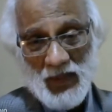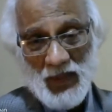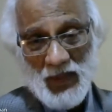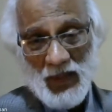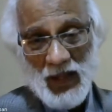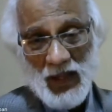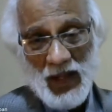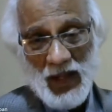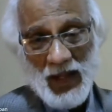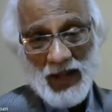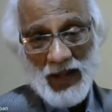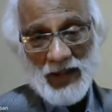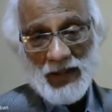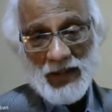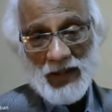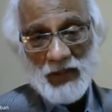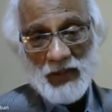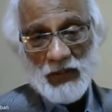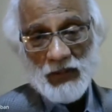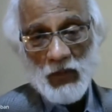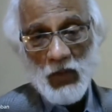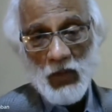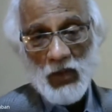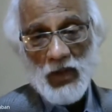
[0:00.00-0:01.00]
and
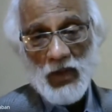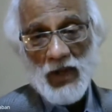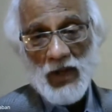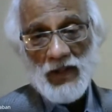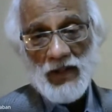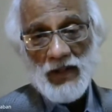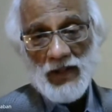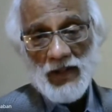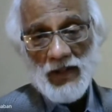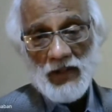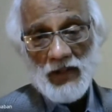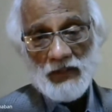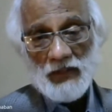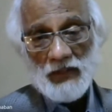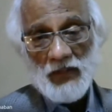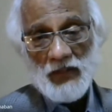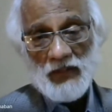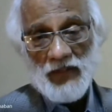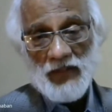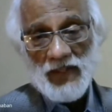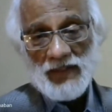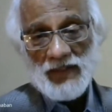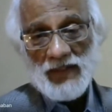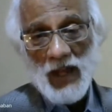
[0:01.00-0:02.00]

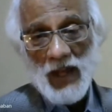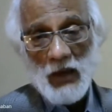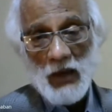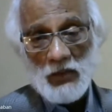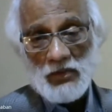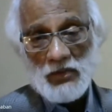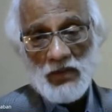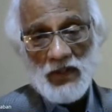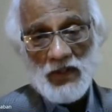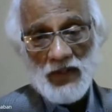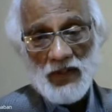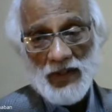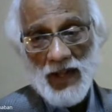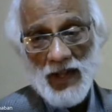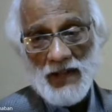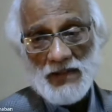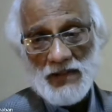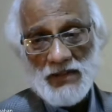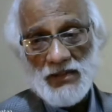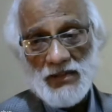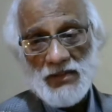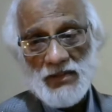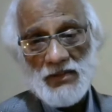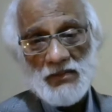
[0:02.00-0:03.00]
450,000
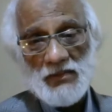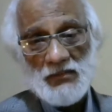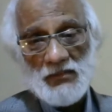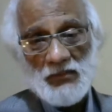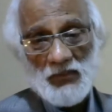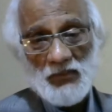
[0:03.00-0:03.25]
deaths.